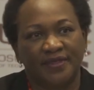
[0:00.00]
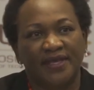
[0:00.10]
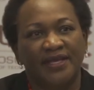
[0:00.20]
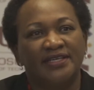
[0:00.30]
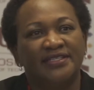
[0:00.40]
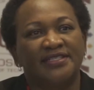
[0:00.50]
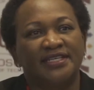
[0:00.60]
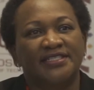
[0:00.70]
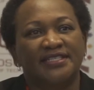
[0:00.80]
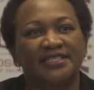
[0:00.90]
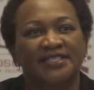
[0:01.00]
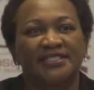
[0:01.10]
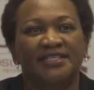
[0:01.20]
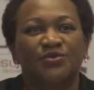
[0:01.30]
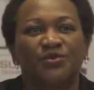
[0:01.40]
It is such leaders
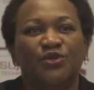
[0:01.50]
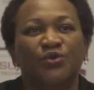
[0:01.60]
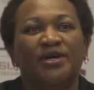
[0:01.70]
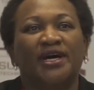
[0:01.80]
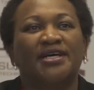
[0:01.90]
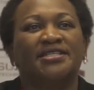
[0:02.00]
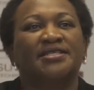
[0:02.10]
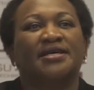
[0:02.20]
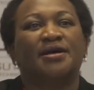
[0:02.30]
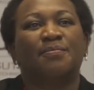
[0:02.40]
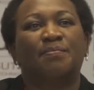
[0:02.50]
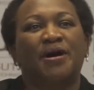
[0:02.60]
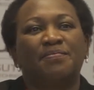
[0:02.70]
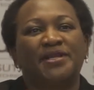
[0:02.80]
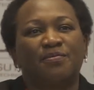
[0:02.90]
that we look at
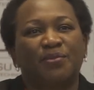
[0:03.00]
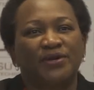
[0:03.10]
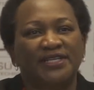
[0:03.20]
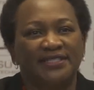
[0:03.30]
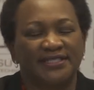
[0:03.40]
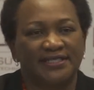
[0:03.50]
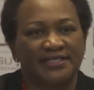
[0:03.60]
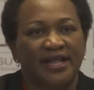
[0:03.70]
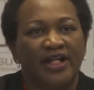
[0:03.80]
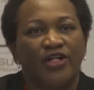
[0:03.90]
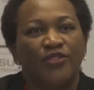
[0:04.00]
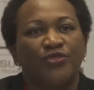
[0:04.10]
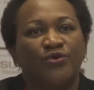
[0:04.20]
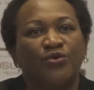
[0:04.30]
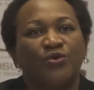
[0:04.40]
public policies through